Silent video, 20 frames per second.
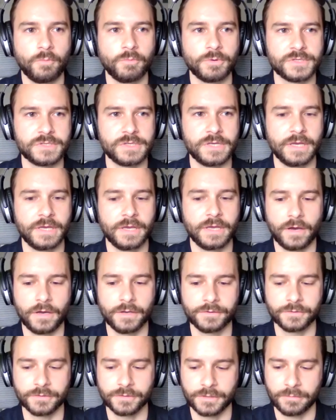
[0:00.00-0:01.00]
what we're seeing
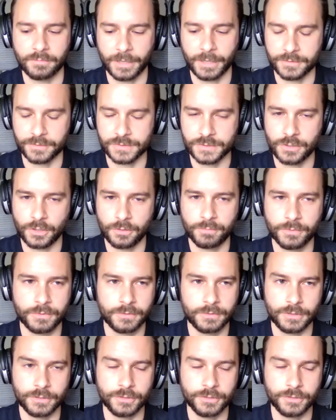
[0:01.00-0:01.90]
under the microscope,